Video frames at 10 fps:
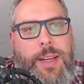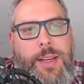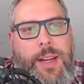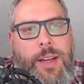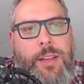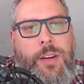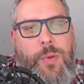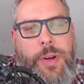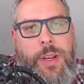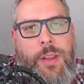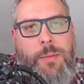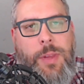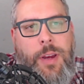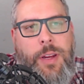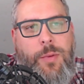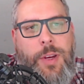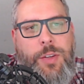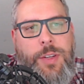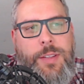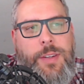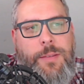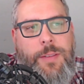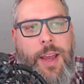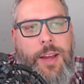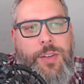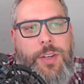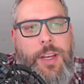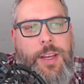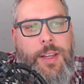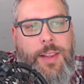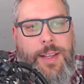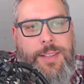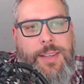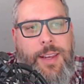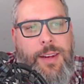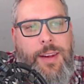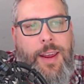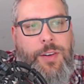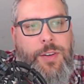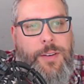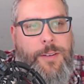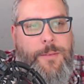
detailed curriculum-aligned questions in a flash. Let's see it in action.